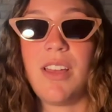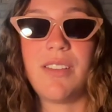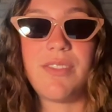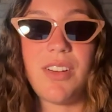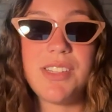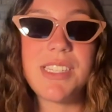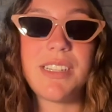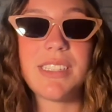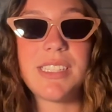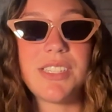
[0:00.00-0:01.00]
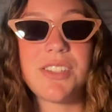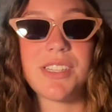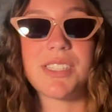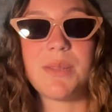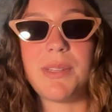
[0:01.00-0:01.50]
Volunteering teaches
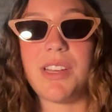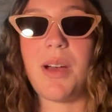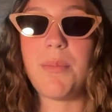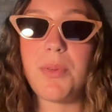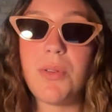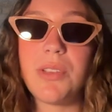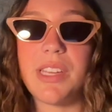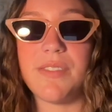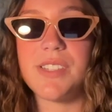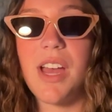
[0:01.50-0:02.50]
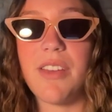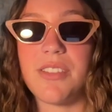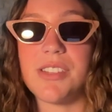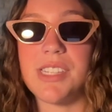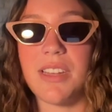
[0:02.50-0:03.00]
us to be humble, give to
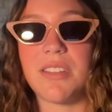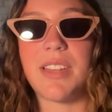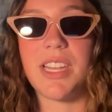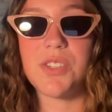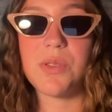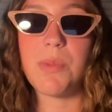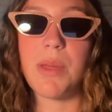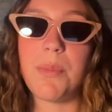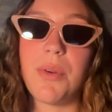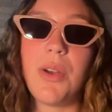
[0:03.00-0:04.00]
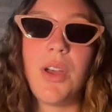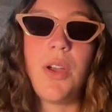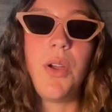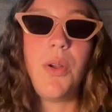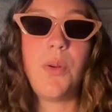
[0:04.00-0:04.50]
others, and engage with people
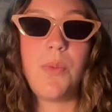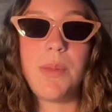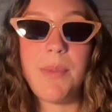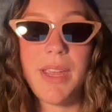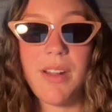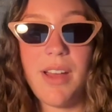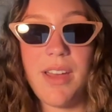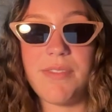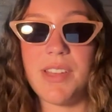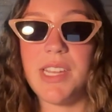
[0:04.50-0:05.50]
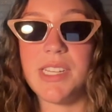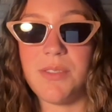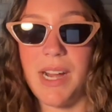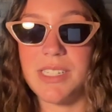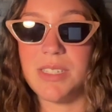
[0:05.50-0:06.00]
who we may not have
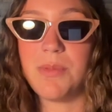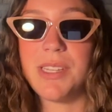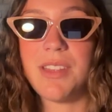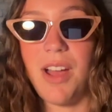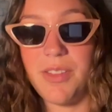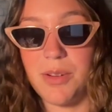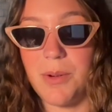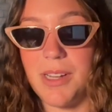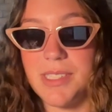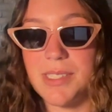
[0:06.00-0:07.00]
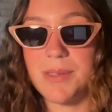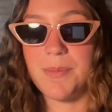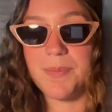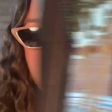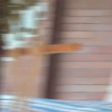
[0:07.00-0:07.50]
interacted with otherwise.
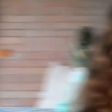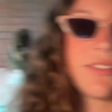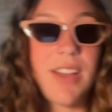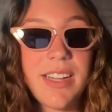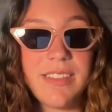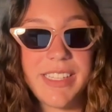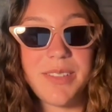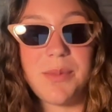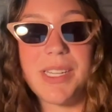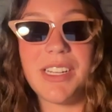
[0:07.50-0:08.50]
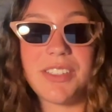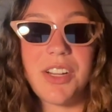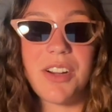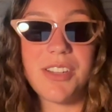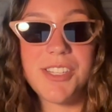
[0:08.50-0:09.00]
Finally, we can
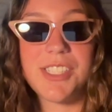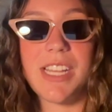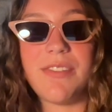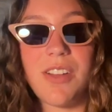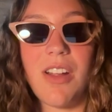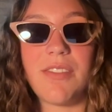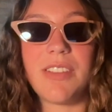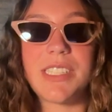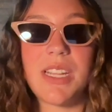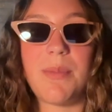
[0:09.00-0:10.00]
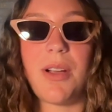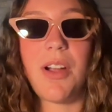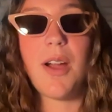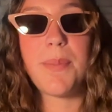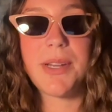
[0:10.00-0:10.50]
encourage safe conflict among
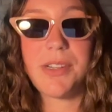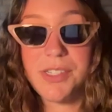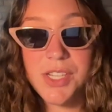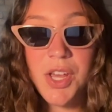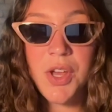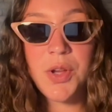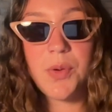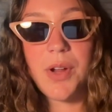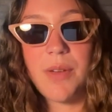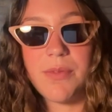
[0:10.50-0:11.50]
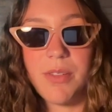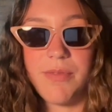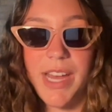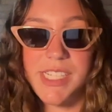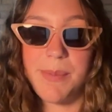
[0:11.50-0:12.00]
our peers who come from
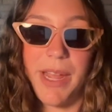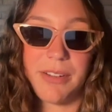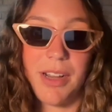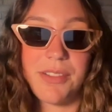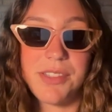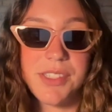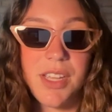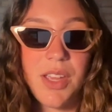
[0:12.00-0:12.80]
vast backgrounds.